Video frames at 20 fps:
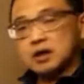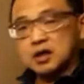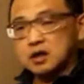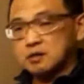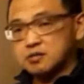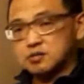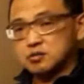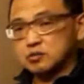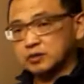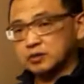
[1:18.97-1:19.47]

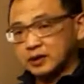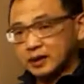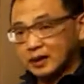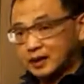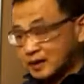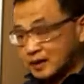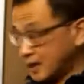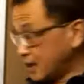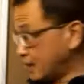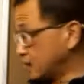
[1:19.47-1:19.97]

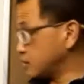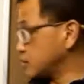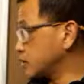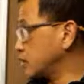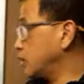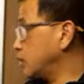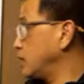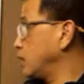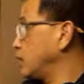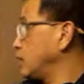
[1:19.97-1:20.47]
Absolutely
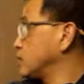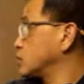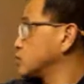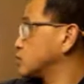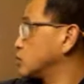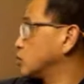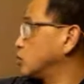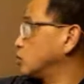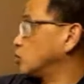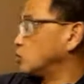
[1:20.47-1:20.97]
yes.
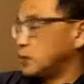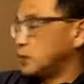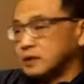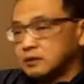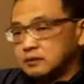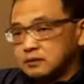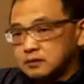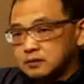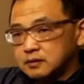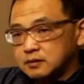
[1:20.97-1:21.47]
So
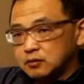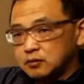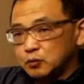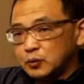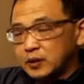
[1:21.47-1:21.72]
when